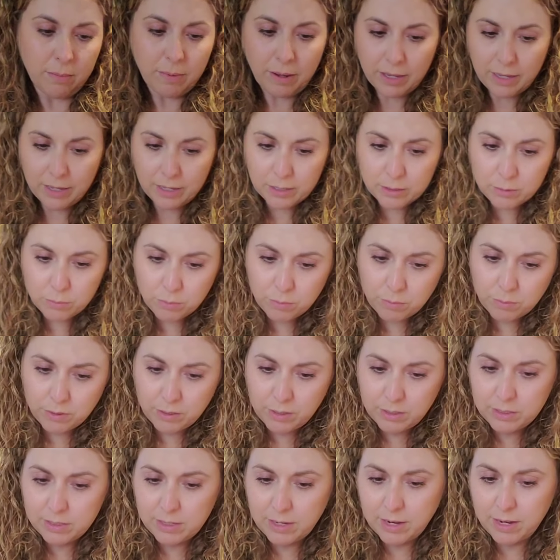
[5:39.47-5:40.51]
My kids were really
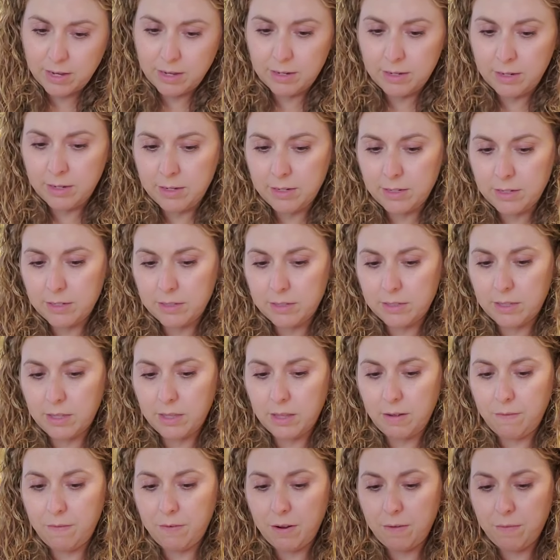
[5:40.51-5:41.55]
sad because
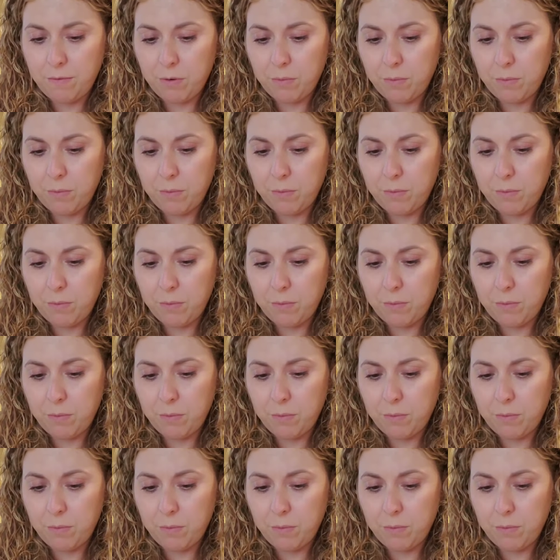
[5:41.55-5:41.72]
they've never